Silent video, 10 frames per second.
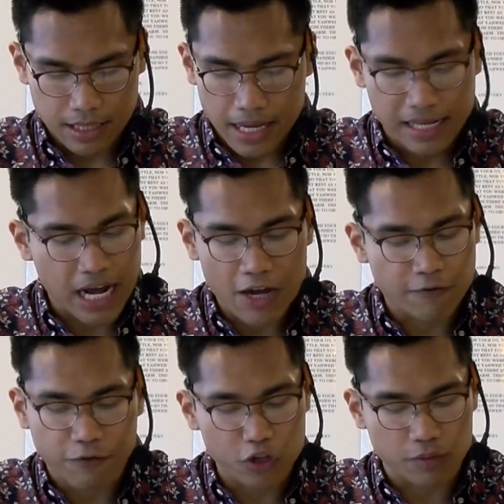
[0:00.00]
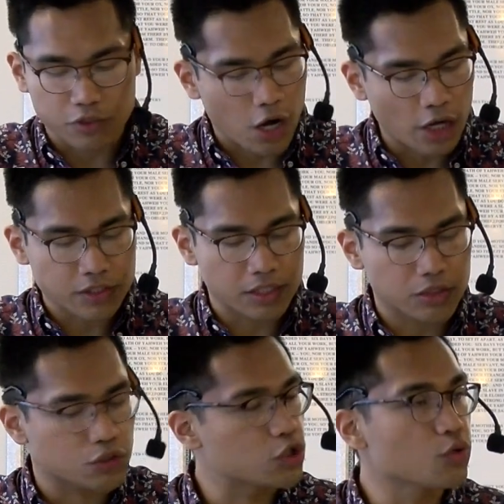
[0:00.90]
And I am full of
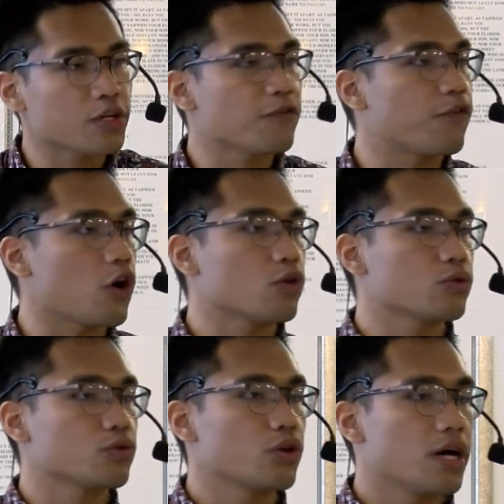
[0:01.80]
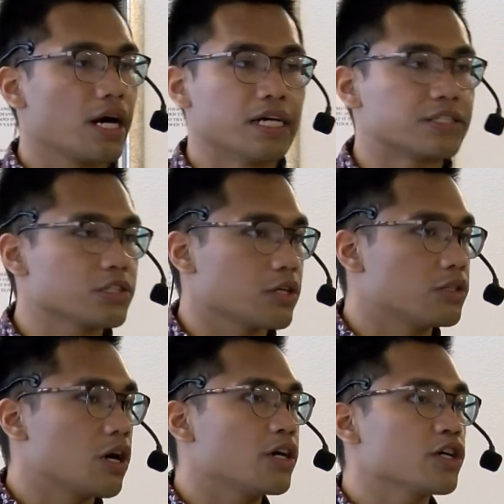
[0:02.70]
tossings to and fro until the
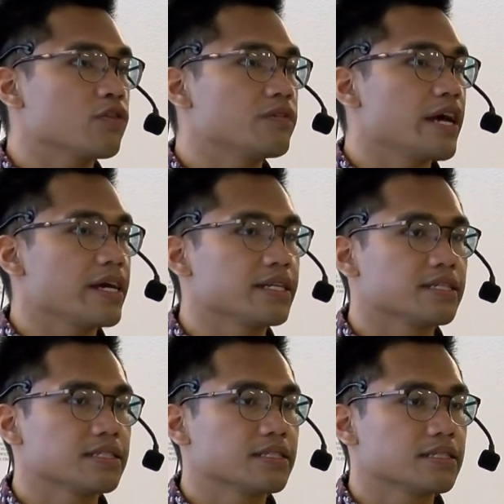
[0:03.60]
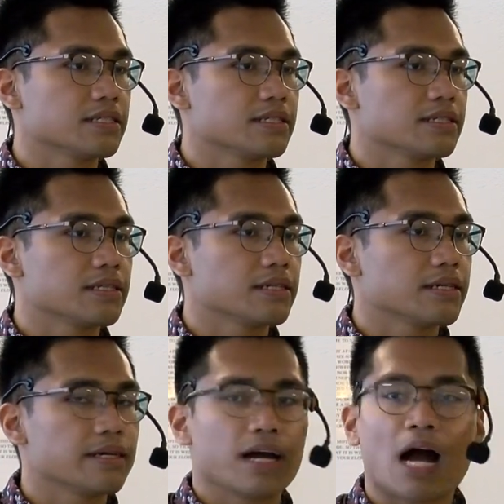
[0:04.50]
dawning of day.
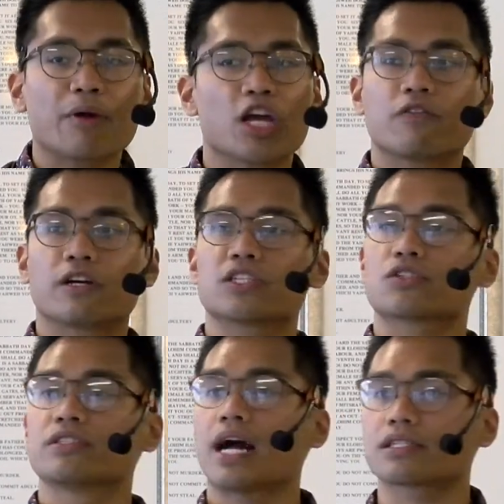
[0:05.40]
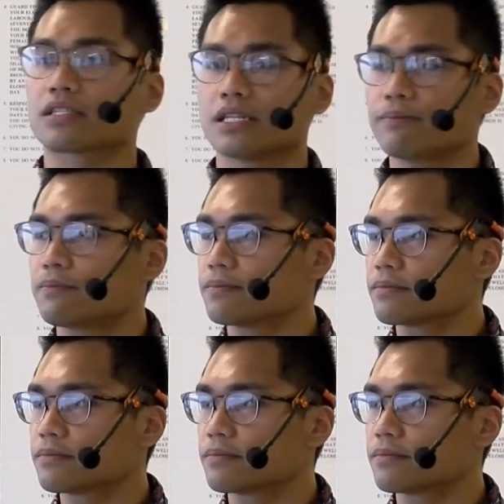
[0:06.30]
How many of us could not sleep?